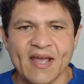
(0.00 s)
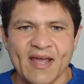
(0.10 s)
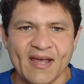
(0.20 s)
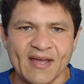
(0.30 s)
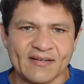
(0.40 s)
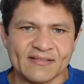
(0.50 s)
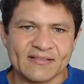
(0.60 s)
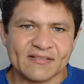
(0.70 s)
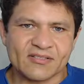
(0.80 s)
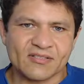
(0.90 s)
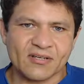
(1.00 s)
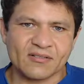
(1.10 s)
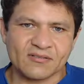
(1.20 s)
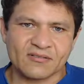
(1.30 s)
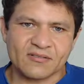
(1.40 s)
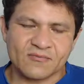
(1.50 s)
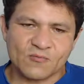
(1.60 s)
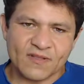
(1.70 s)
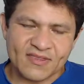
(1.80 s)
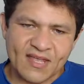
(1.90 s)
And so
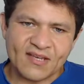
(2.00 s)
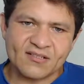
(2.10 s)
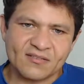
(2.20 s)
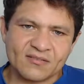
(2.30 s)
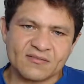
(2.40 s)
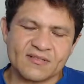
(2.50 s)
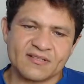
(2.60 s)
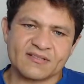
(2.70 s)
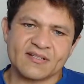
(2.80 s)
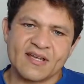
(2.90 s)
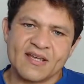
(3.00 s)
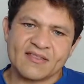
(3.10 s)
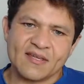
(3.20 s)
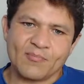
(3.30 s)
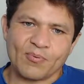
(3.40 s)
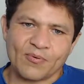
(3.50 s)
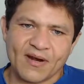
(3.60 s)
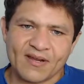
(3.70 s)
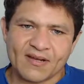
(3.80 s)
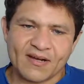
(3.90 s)
what they do is they
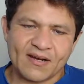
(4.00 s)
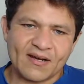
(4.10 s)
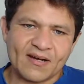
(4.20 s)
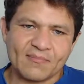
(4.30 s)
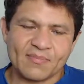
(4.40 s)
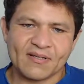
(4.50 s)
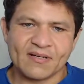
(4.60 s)
break up